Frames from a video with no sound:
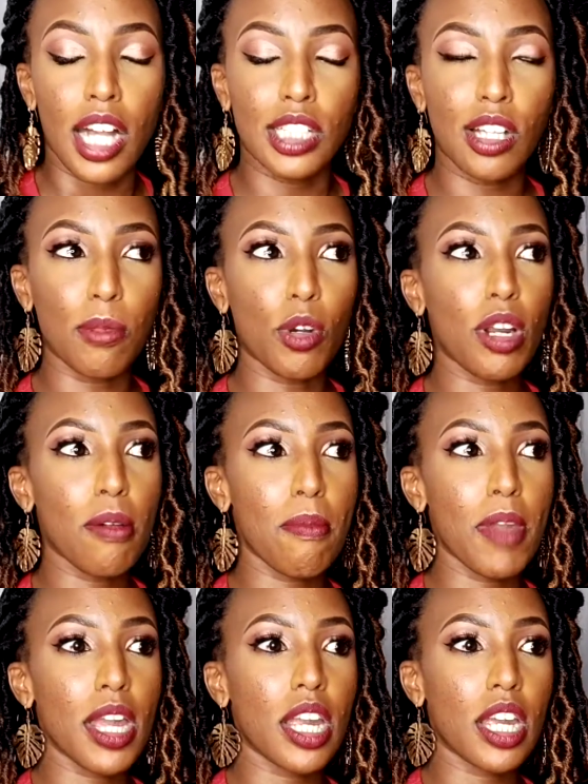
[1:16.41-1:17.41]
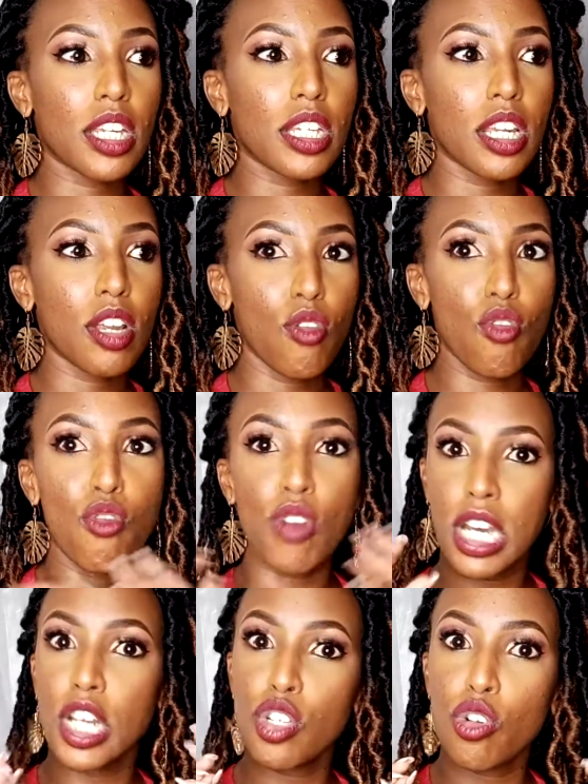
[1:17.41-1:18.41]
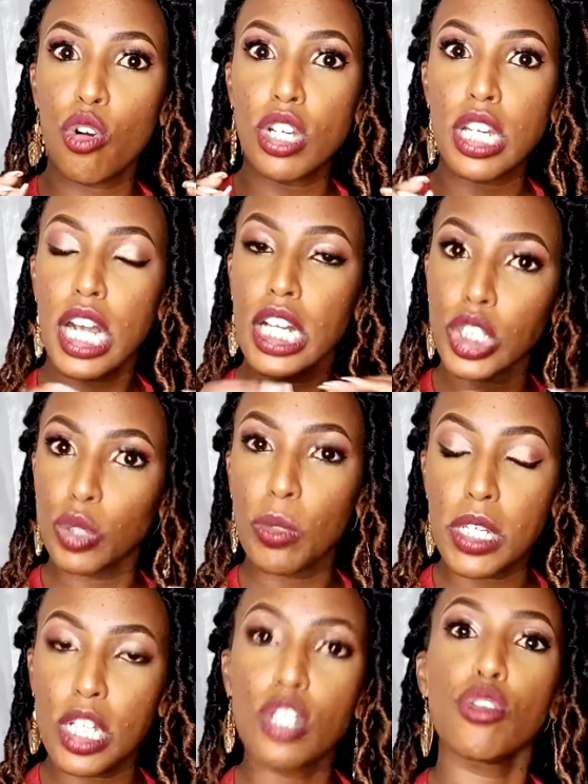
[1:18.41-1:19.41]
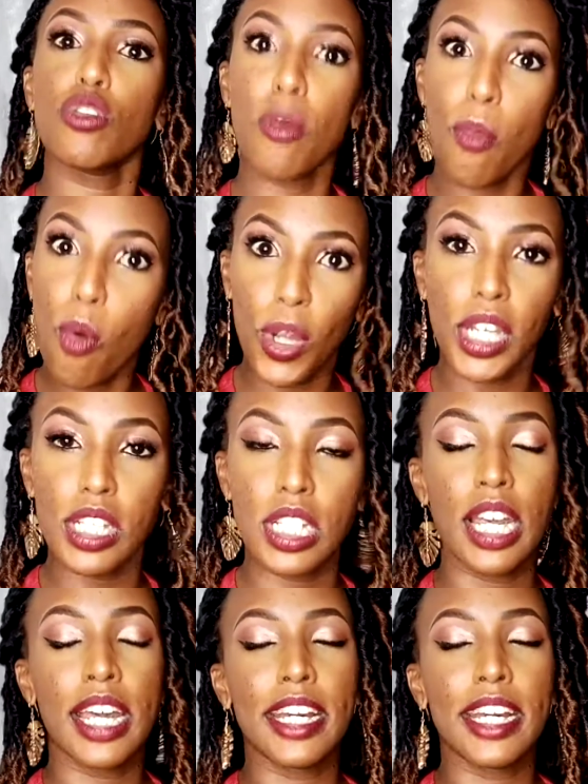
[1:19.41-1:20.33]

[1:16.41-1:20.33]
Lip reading: so I'm gonna make it really short and sweet and to the point.